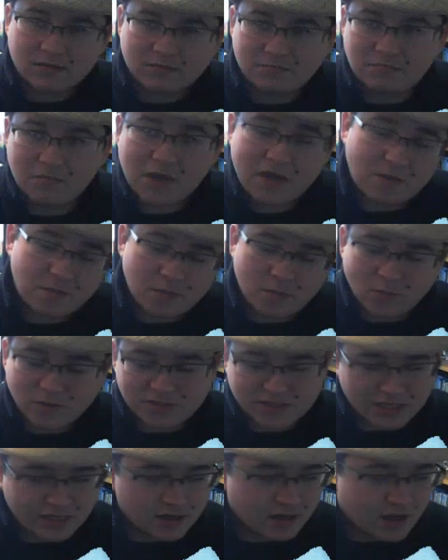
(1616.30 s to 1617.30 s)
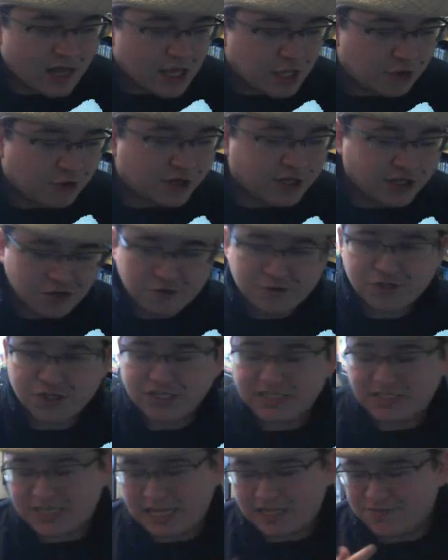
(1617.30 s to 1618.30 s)
well, we'll see. You can
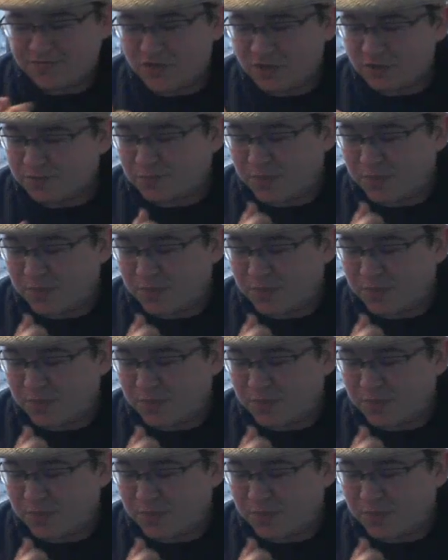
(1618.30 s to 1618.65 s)
usually tell if there's